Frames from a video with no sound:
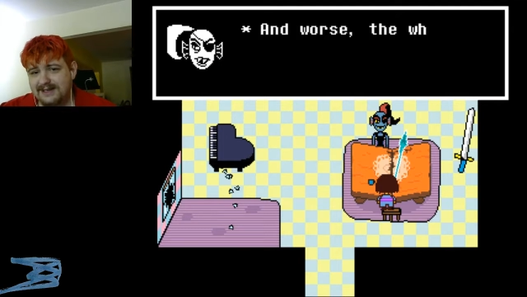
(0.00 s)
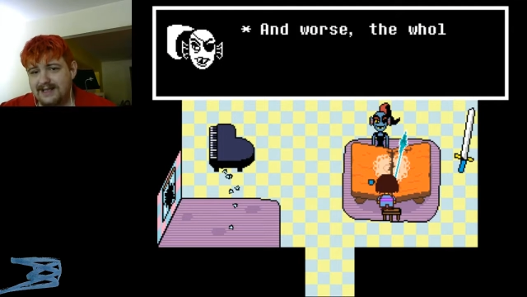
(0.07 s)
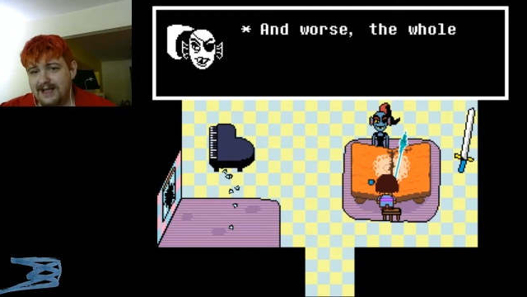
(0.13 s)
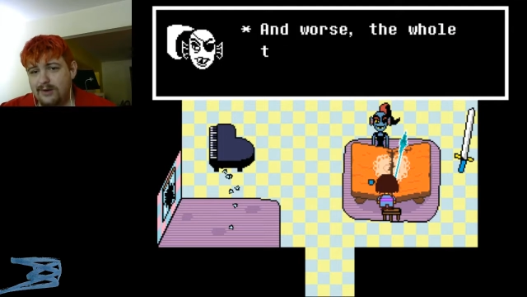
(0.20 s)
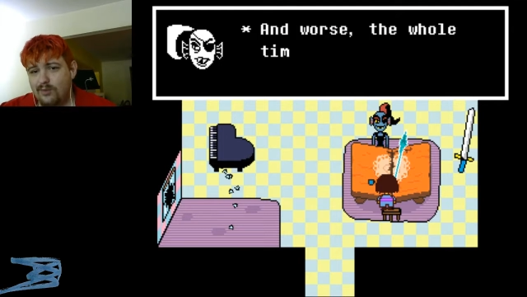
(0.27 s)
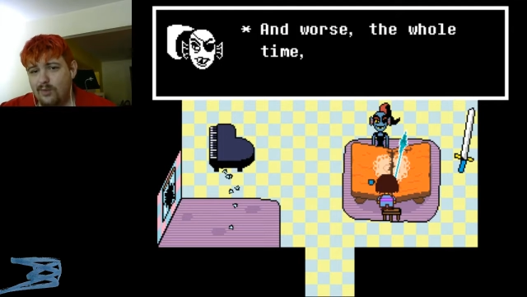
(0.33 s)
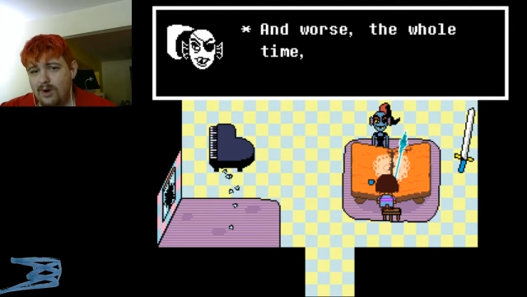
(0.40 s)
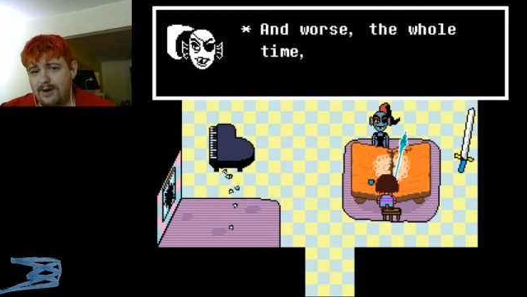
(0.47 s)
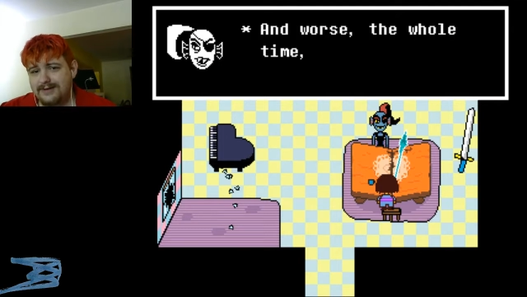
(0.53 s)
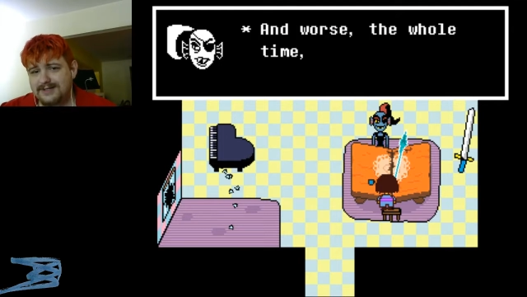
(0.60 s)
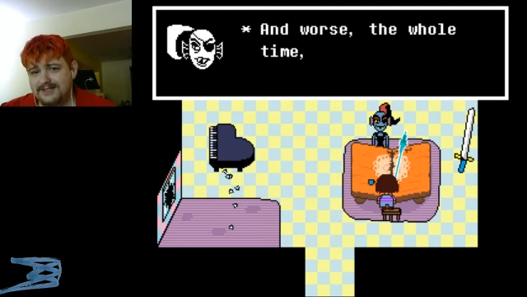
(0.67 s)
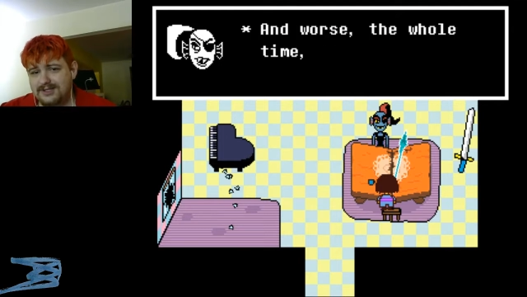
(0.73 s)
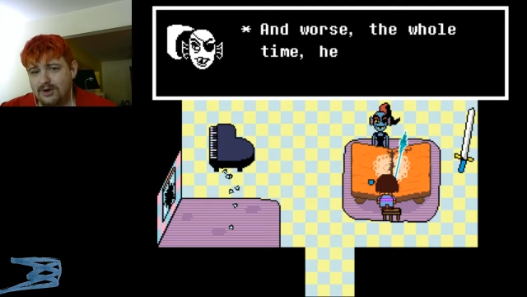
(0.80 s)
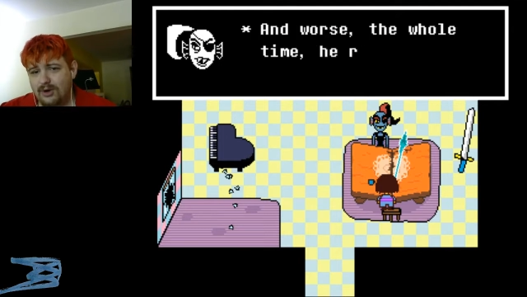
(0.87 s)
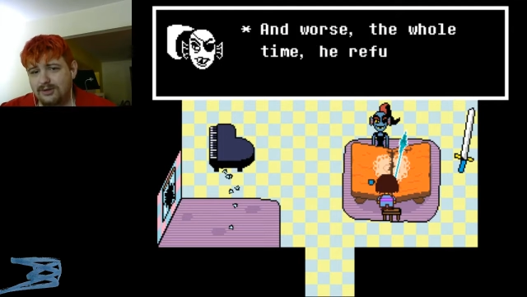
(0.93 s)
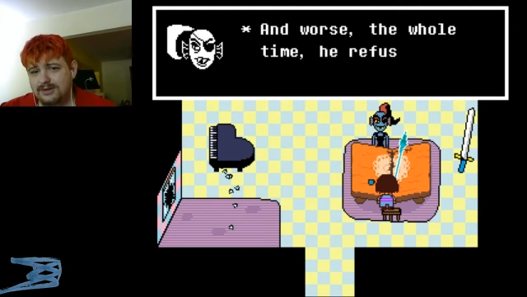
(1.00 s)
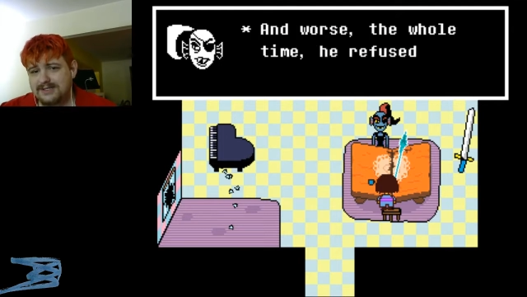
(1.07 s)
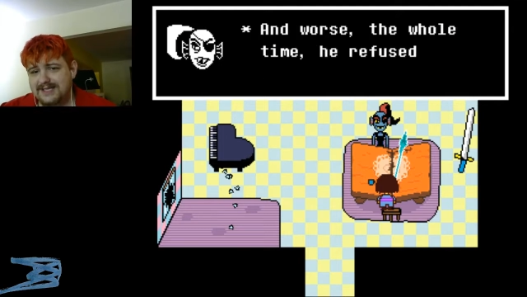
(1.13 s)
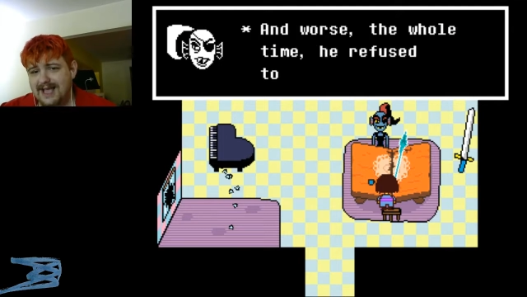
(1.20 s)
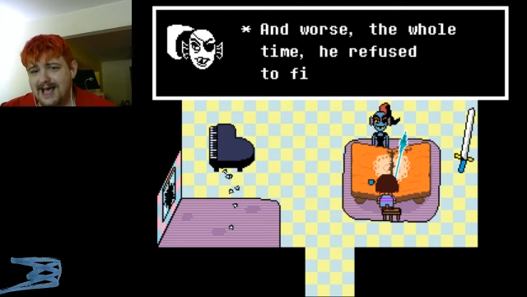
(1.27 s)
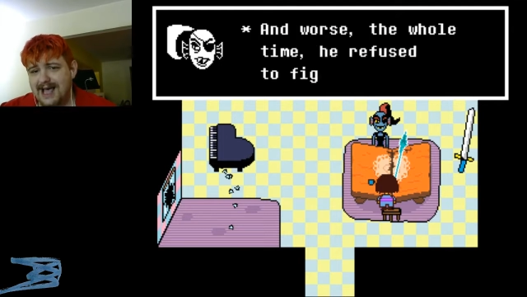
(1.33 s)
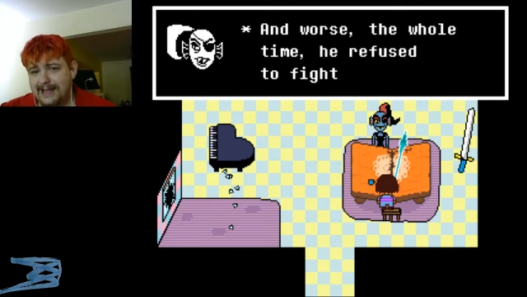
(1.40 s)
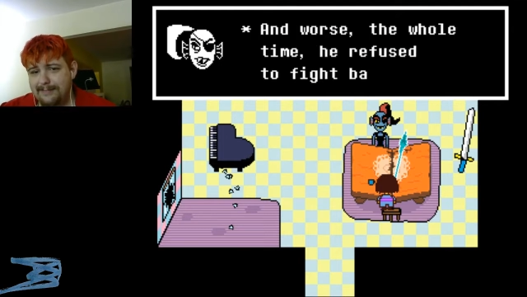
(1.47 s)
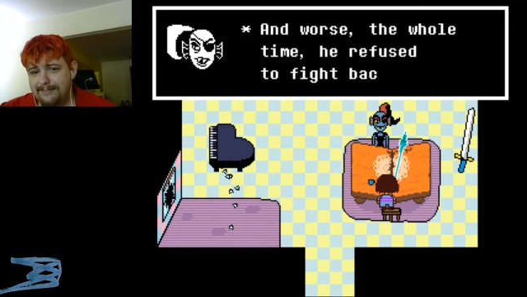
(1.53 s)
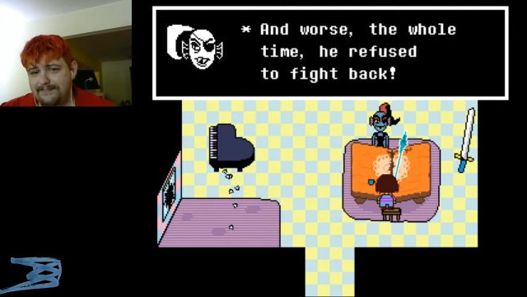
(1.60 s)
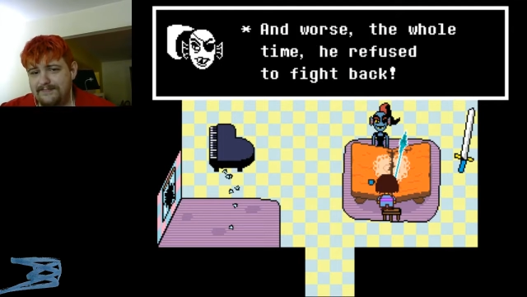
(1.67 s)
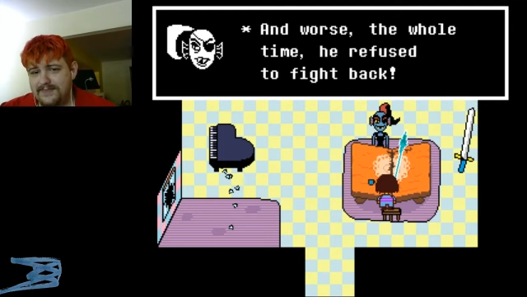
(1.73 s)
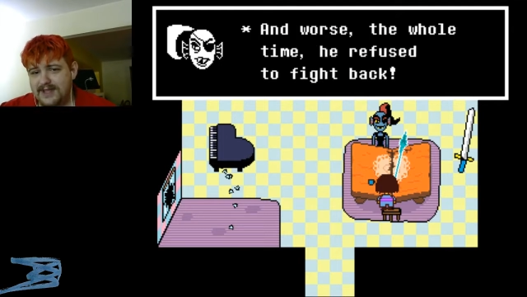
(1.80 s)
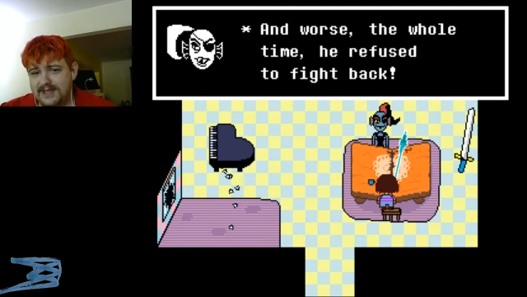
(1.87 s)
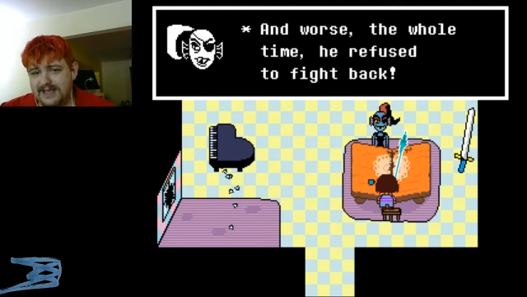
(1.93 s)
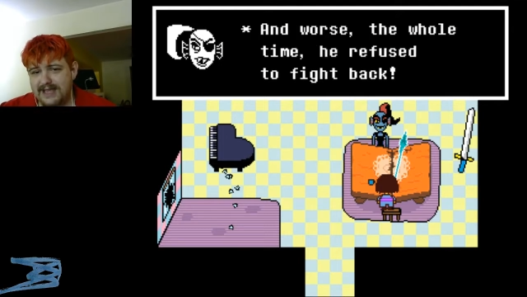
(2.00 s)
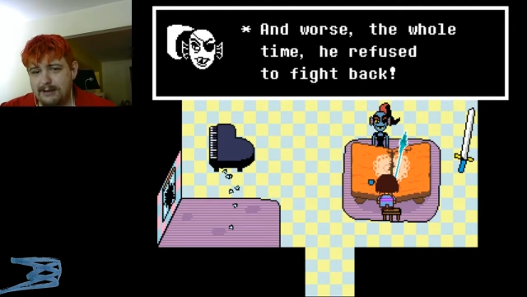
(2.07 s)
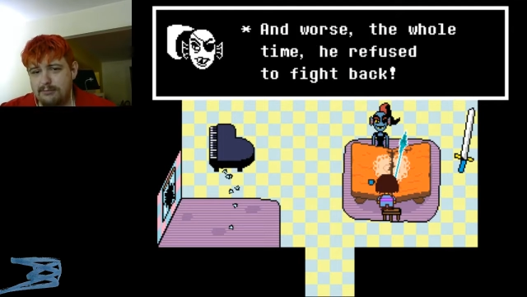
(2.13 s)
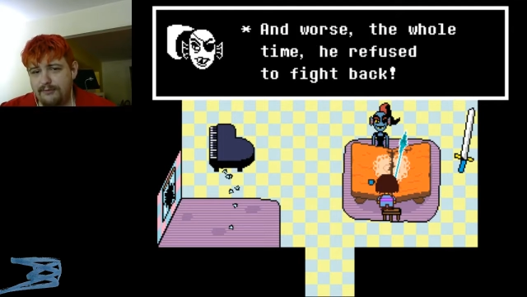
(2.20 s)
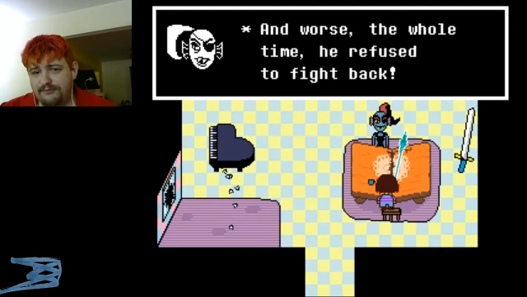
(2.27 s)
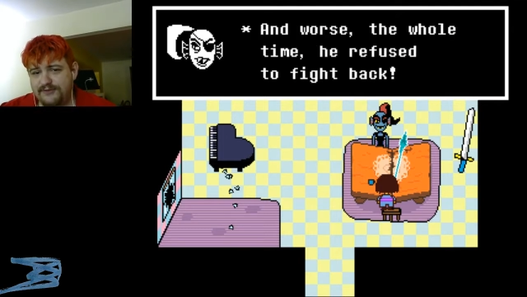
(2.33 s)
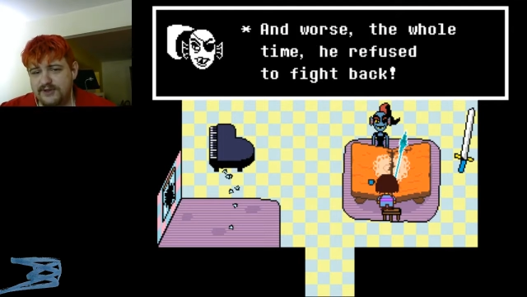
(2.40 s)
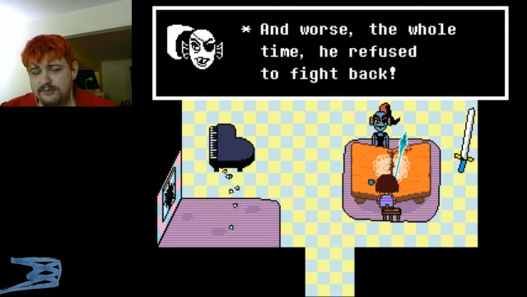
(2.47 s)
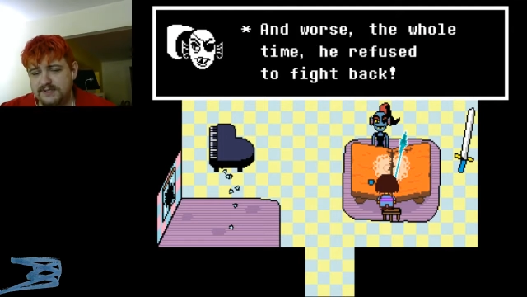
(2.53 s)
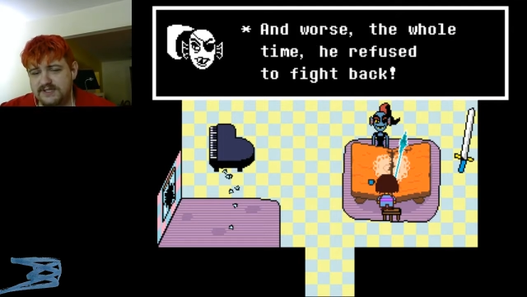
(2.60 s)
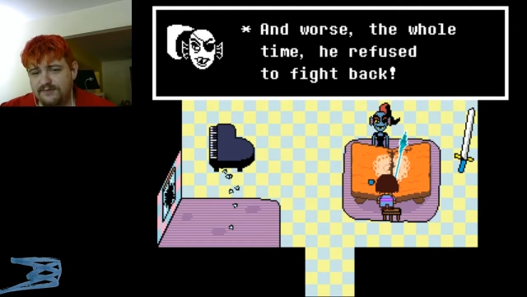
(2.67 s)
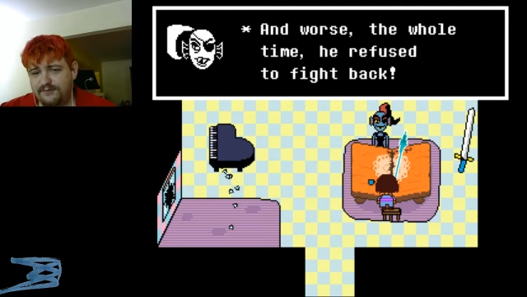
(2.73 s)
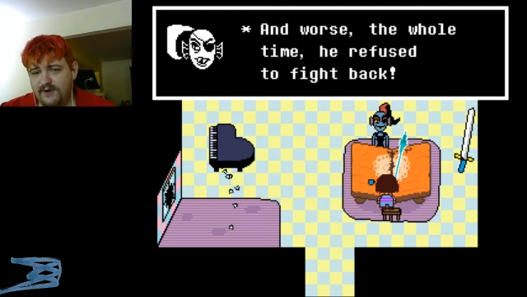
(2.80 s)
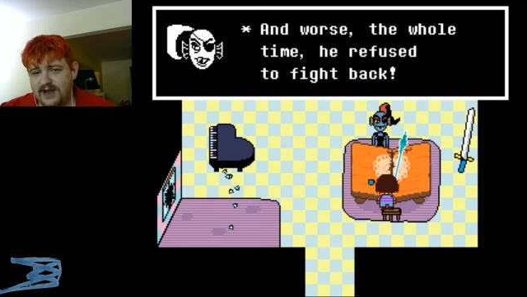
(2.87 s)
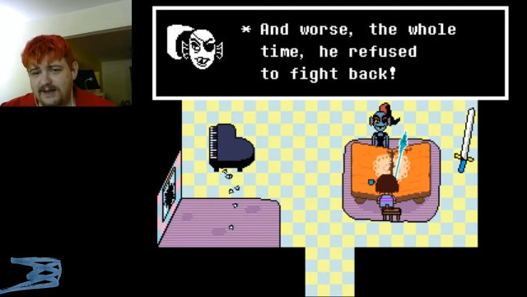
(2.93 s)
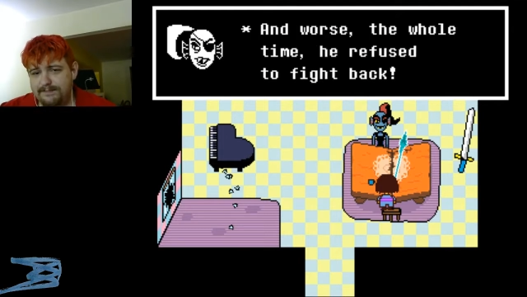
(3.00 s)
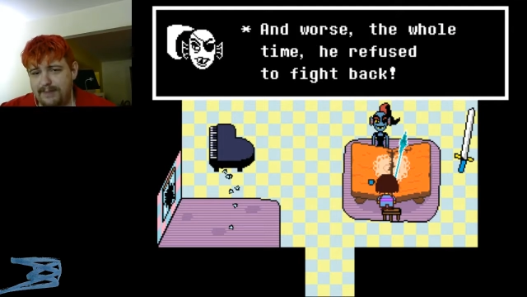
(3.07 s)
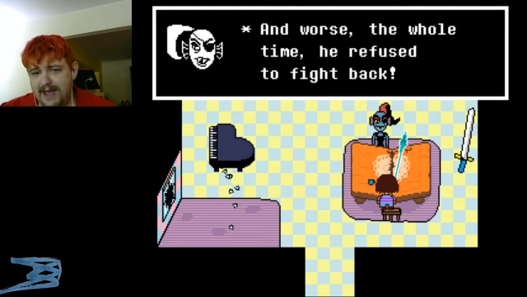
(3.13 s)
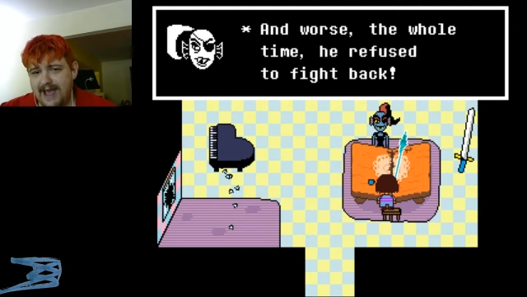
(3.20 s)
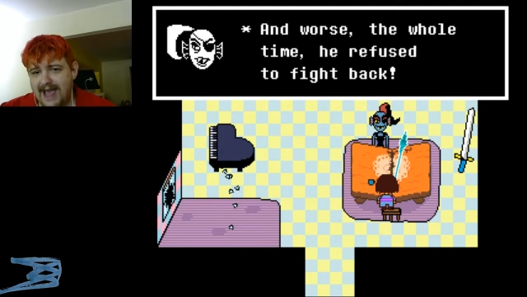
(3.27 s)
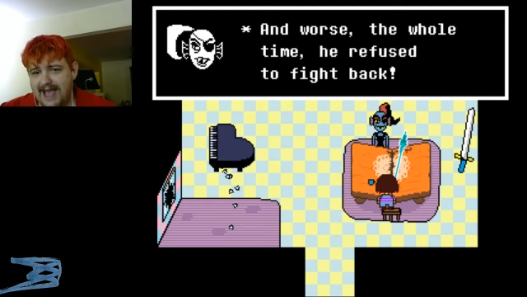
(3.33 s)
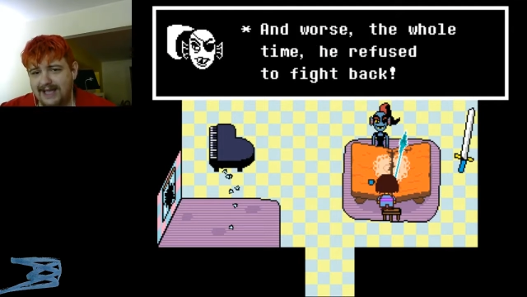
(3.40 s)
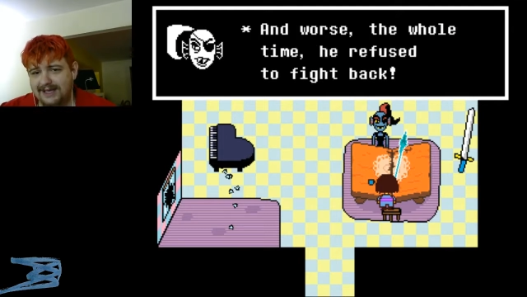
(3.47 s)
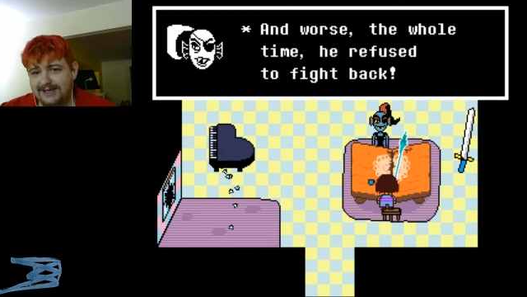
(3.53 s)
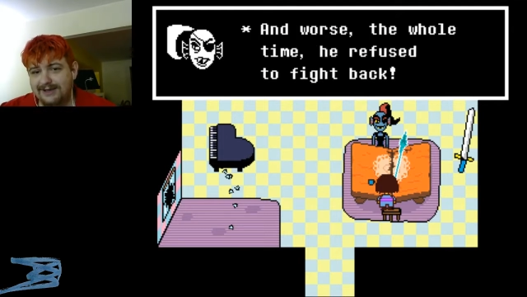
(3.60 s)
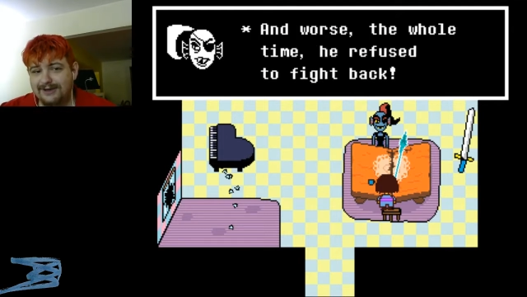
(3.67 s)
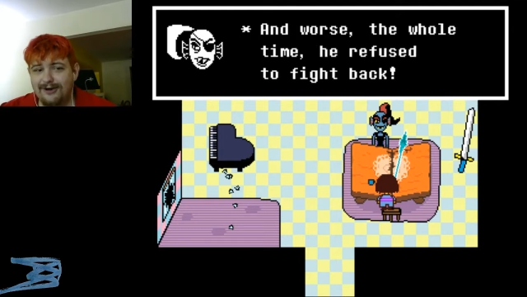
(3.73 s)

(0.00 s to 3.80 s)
And worse, the whole time, he refused to fight back,